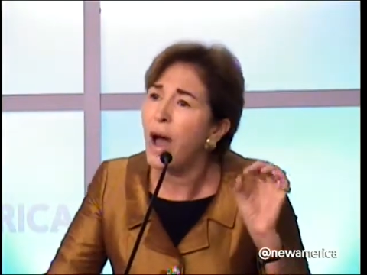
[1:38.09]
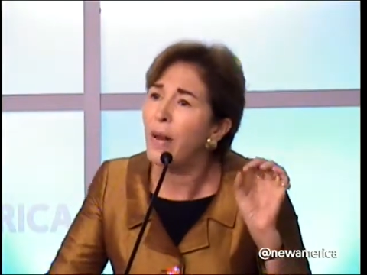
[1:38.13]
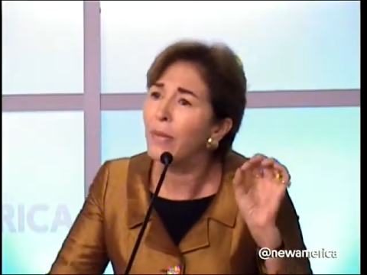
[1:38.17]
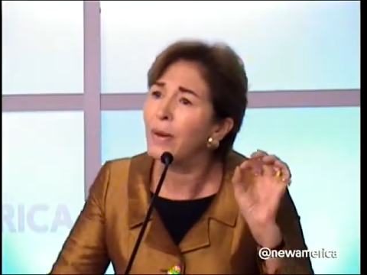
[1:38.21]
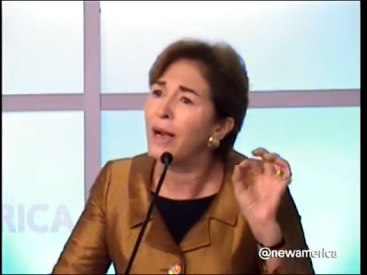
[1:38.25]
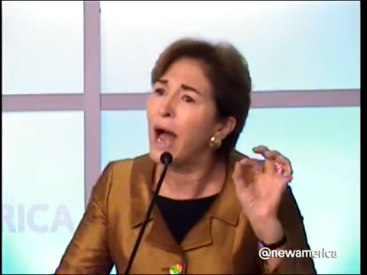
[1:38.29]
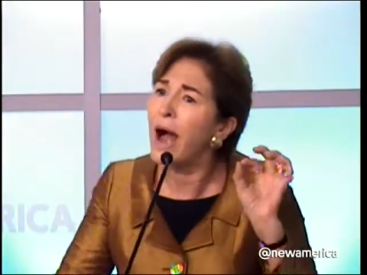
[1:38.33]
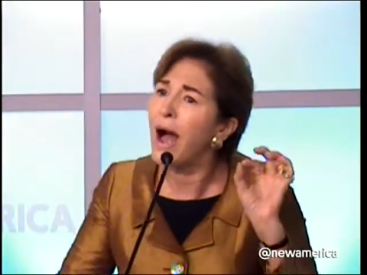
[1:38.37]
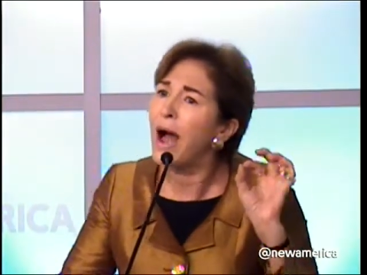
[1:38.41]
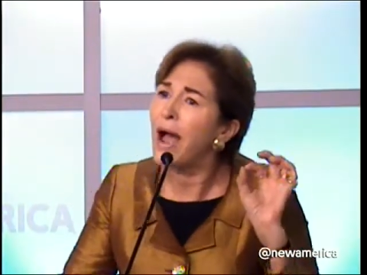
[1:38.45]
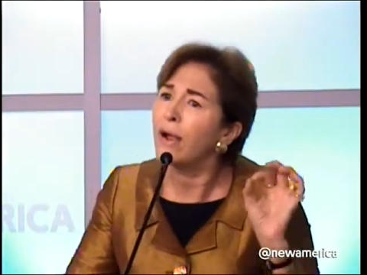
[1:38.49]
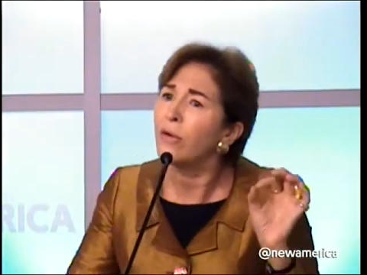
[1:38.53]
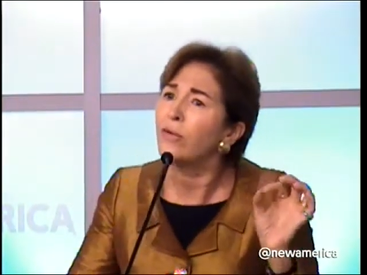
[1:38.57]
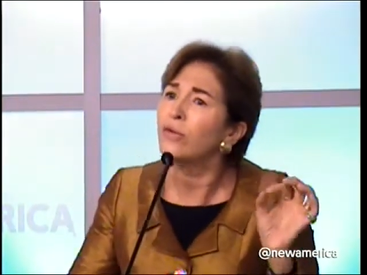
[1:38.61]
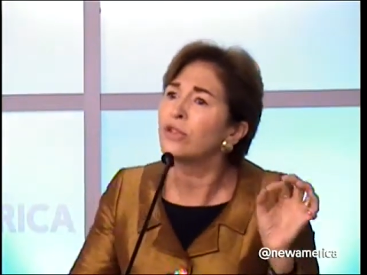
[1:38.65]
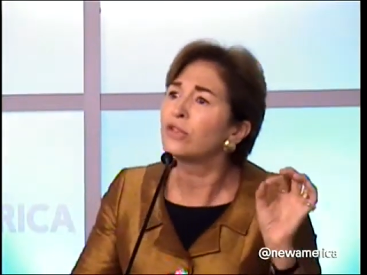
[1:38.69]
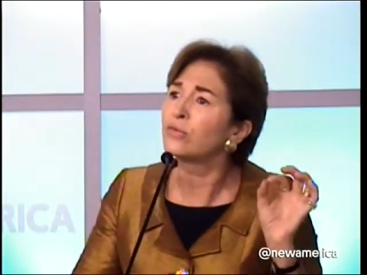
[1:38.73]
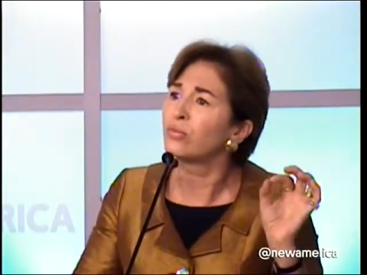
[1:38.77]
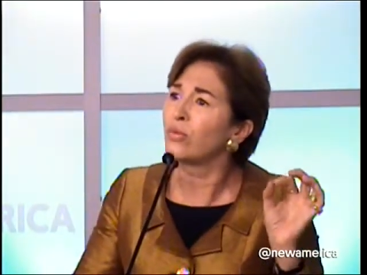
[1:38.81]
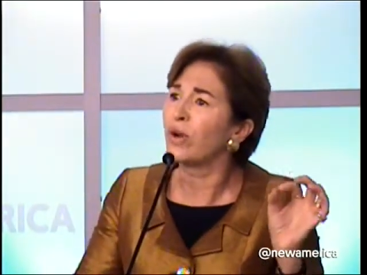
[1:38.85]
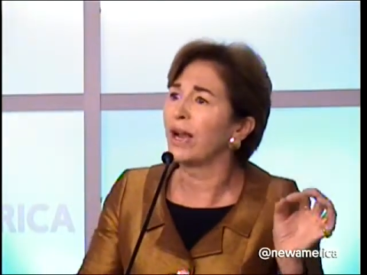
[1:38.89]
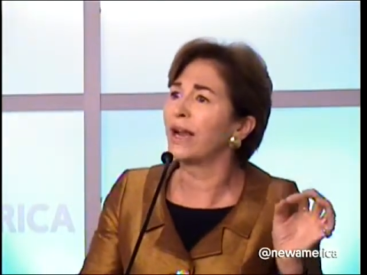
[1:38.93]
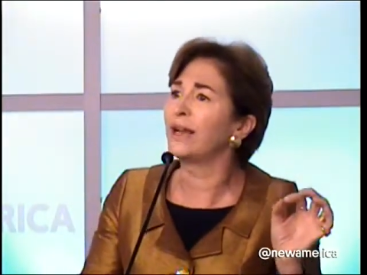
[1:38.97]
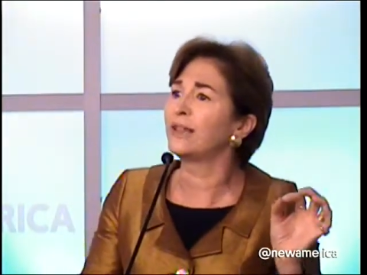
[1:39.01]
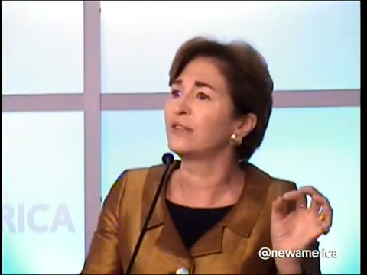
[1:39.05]
I mean, I was
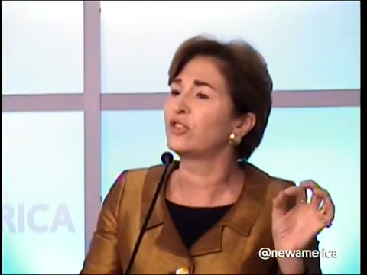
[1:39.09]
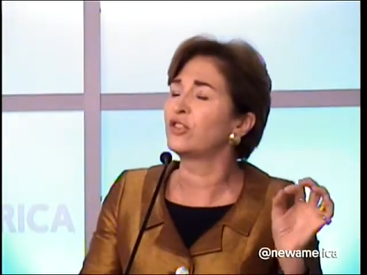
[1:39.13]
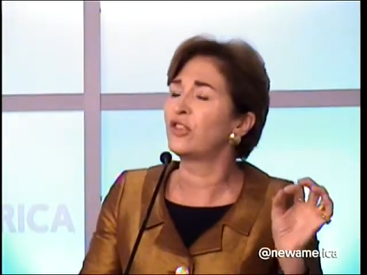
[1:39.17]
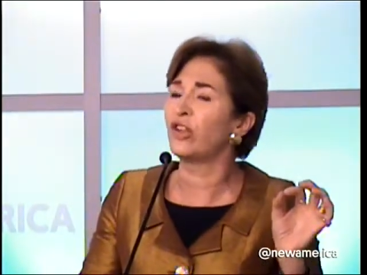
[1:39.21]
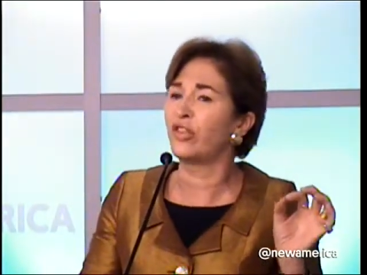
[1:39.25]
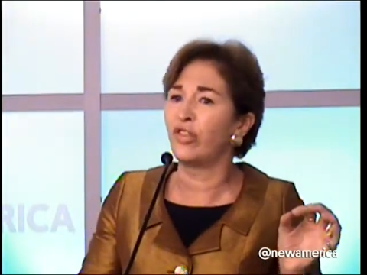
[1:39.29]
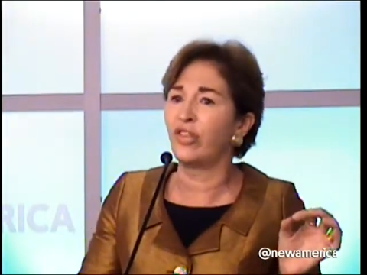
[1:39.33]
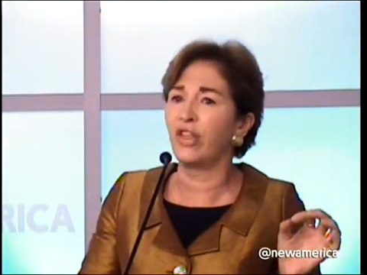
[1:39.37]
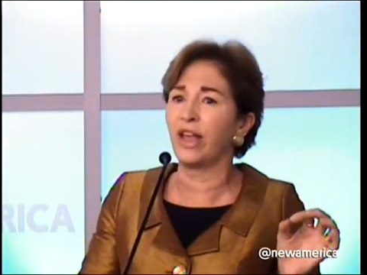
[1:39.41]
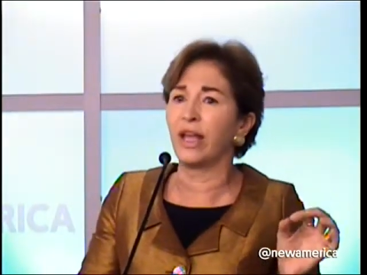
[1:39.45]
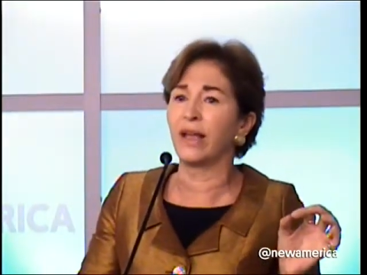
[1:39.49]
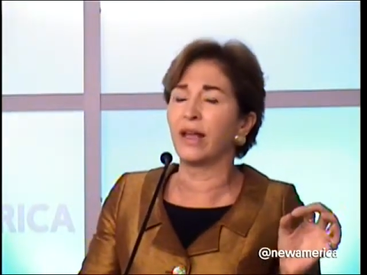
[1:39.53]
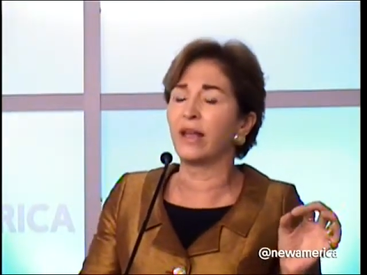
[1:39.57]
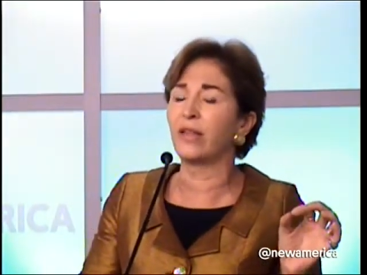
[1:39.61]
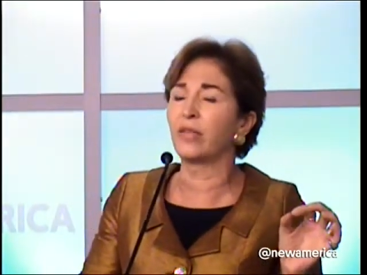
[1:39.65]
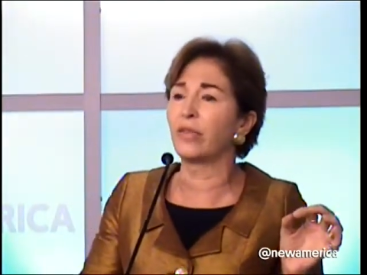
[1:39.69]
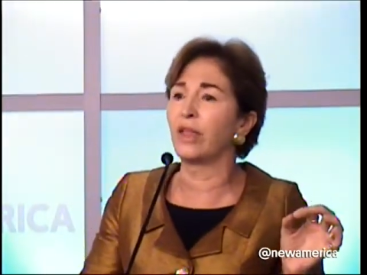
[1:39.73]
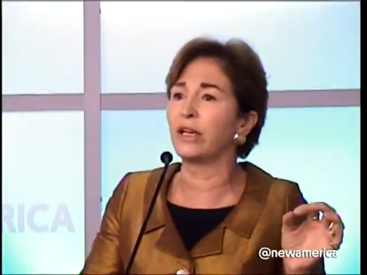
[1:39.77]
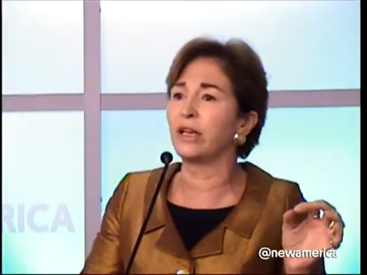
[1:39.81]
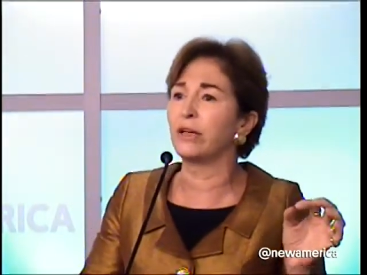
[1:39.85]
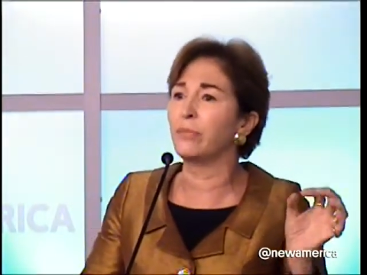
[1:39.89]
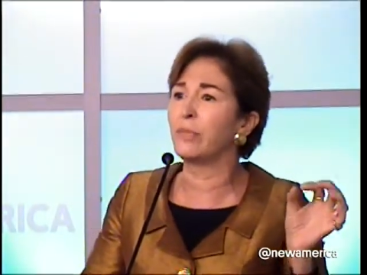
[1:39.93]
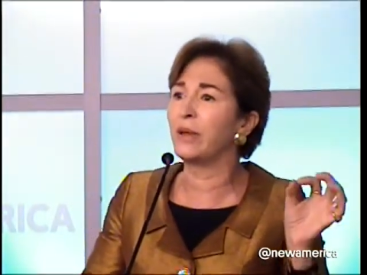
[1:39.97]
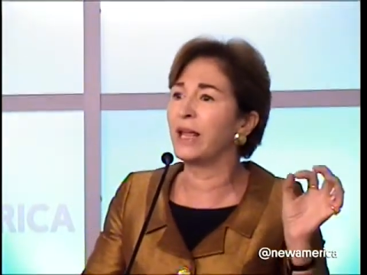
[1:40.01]
raised to think that